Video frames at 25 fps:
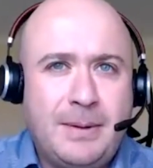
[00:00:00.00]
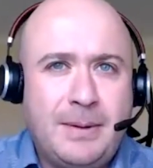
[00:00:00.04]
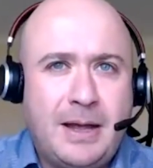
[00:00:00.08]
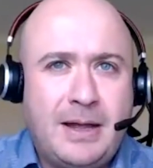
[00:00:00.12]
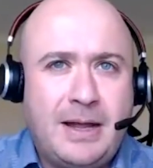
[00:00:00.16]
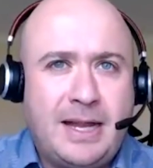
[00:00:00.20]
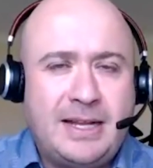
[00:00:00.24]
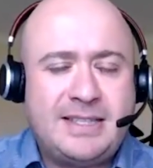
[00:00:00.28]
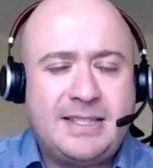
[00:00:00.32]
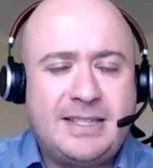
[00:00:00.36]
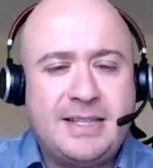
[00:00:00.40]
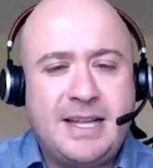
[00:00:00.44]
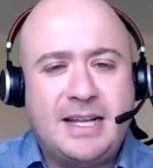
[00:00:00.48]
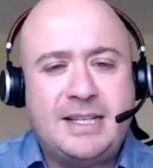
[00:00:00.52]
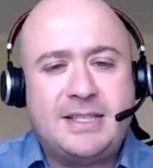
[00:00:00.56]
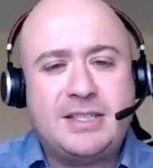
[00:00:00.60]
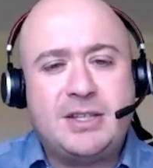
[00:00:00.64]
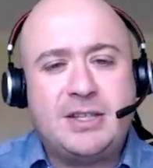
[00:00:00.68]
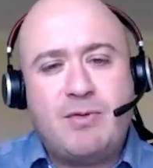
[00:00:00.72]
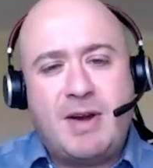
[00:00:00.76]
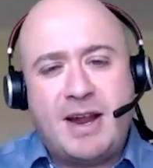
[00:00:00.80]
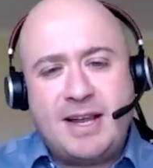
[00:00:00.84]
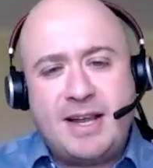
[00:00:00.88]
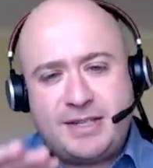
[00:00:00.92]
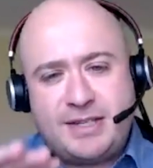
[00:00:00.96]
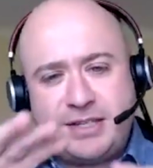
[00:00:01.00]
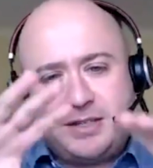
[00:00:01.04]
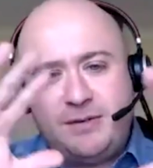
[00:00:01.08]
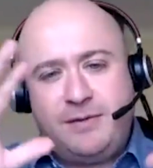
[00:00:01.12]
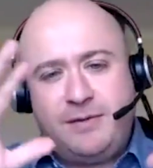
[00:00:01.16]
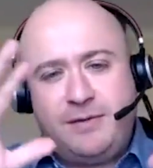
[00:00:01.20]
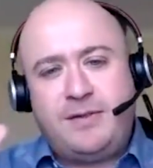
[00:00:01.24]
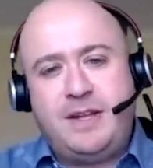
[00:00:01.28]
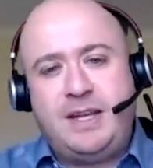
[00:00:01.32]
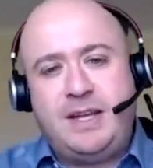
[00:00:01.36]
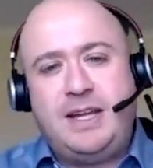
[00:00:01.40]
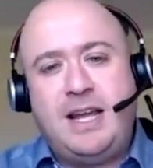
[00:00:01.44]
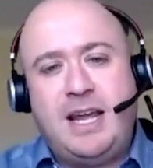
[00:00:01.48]
It's it's the rest
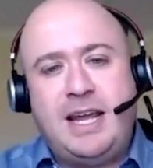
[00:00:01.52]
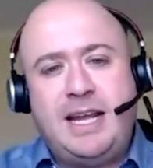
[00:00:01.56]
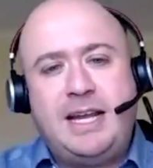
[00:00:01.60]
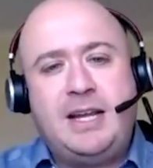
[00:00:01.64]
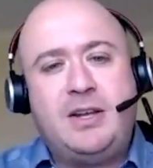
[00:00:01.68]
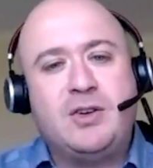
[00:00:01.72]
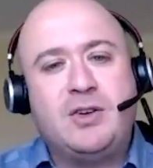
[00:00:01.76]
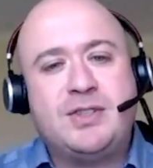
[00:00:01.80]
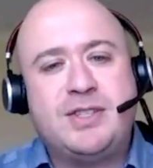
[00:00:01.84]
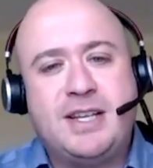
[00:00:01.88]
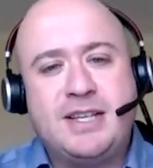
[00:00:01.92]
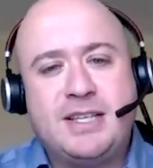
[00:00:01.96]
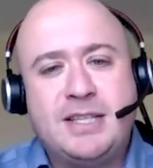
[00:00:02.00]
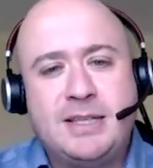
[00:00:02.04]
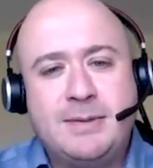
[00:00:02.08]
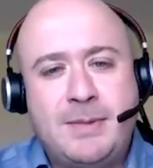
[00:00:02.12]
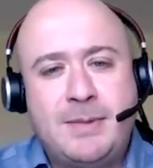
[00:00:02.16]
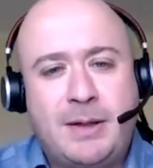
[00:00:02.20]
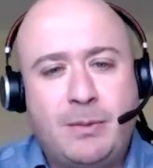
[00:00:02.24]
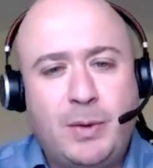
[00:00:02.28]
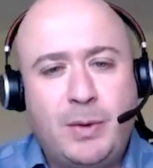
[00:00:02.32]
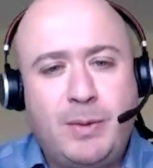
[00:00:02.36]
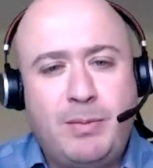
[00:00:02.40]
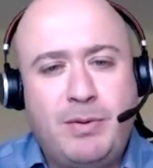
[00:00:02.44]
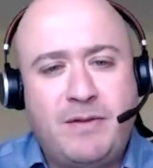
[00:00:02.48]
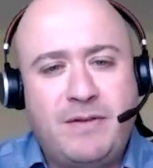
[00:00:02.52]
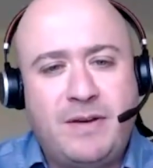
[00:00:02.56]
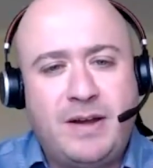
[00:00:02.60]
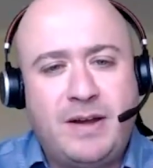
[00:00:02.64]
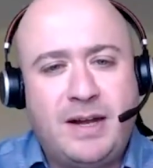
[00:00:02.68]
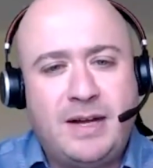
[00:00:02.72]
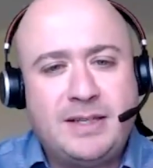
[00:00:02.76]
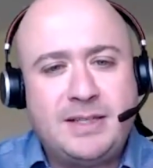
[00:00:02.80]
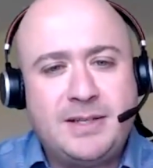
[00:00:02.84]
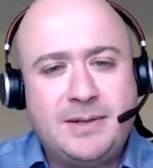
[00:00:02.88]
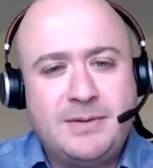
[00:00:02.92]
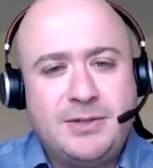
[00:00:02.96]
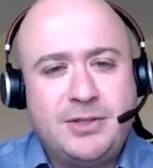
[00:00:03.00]
of the ecosystem that we
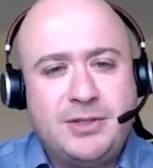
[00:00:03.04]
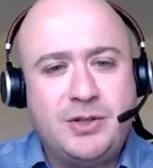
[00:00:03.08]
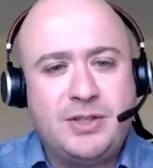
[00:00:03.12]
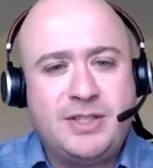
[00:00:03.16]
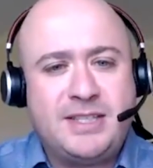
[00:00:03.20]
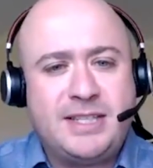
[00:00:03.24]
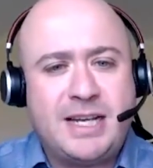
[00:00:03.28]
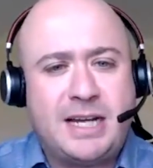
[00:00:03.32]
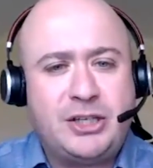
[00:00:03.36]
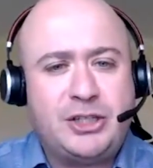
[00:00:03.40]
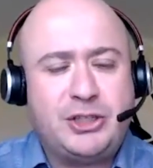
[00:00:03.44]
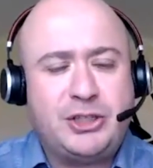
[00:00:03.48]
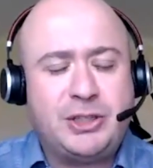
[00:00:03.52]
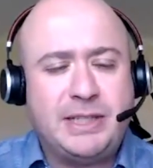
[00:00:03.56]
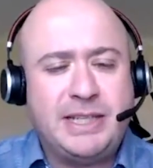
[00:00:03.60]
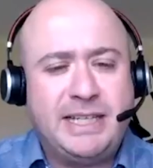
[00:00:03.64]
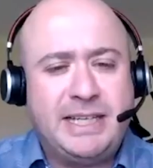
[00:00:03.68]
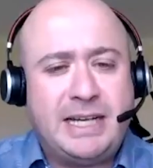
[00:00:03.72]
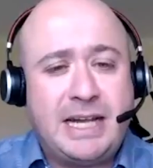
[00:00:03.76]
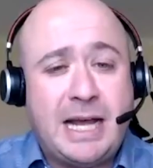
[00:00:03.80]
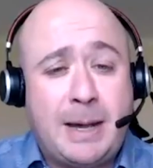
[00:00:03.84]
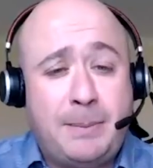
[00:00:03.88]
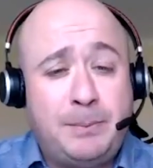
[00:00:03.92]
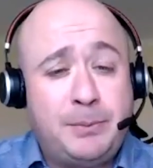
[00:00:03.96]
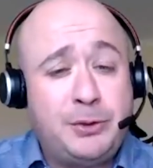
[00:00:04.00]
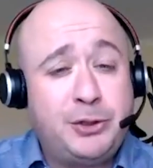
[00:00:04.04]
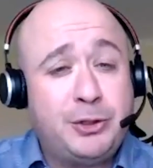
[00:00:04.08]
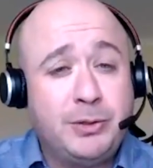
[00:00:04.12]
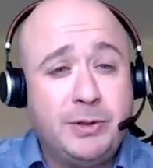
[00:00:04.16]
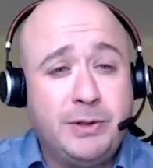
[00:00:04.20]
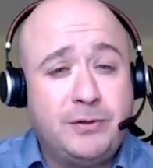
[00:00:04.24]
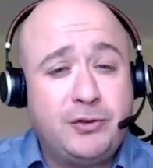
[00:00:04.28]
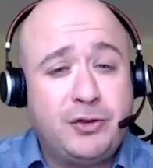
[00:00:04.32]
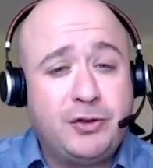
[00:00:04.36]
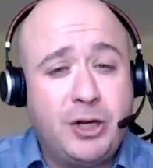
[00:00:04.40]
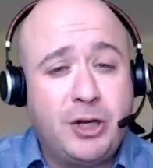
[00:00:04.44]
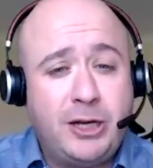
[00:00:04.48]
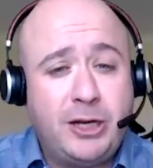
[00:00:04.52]
provide. So it's actually capturing
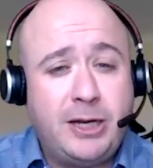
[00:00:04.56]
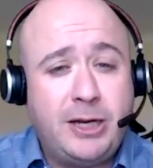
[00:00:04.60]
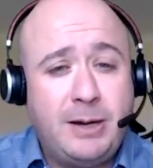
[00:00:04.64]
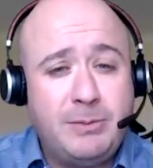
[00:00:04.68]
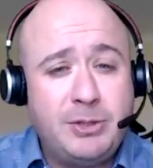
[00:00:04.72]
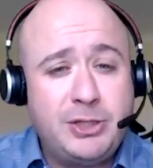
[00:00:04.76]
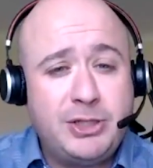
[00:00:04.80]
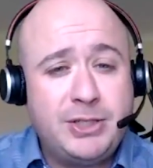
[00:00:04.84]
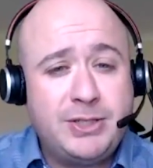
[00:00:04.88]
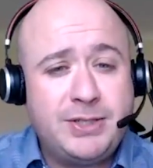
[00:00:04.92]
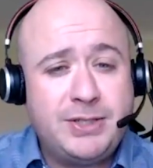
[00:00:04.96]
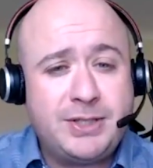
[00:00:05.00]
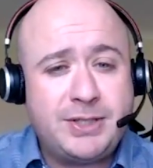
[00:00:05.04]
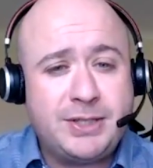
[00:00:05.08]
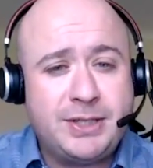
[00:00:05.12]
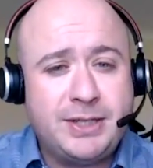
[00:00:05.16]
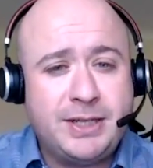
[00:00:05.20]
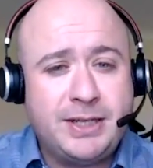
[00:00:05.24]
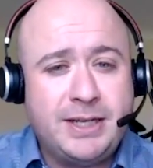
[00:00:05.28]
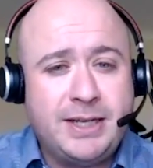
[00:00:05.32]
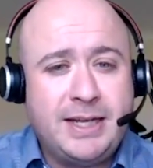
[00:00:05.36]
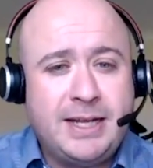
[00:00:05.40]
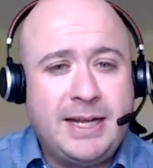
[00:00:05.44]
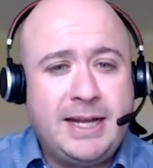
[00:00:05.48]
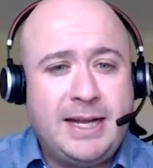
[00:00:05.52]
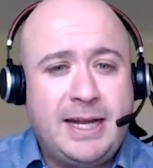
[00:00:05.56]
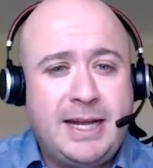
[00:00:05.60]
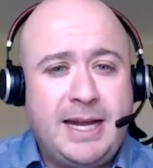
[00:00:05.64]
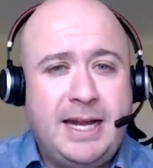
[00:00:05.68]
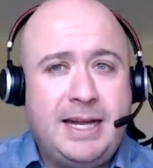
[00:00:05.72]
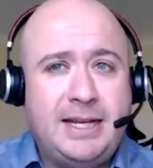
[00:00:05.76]
of training images, mm-hmm.